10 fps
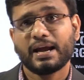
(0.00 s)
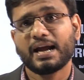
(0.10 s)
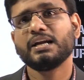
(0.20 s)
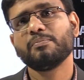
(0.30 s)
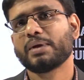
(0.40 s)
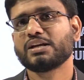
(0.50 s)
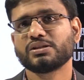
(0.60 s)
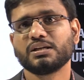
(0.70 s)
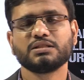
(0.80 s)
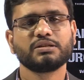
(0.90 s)
and
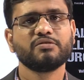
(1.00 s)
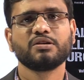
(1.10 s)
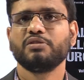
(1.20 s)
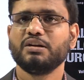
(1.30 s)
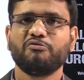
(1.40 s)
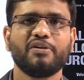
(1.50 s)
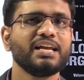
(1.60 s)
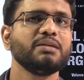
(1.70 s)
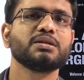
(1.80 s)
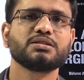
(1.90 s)
impaction is given in
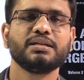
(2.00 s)
very much